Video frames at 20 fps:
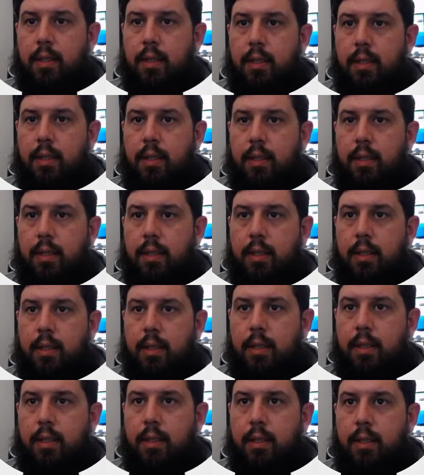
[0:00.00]
And
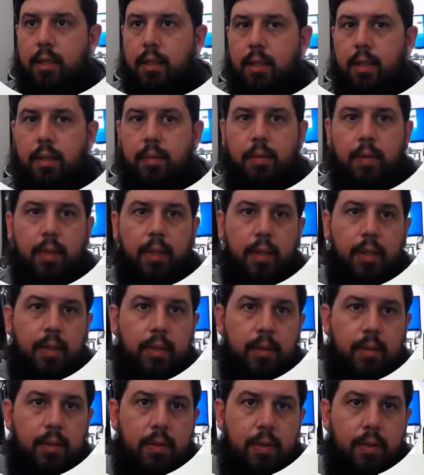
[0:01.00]
then I'm going to go
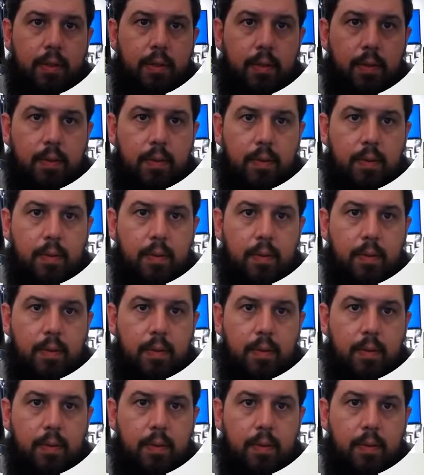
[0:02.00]
to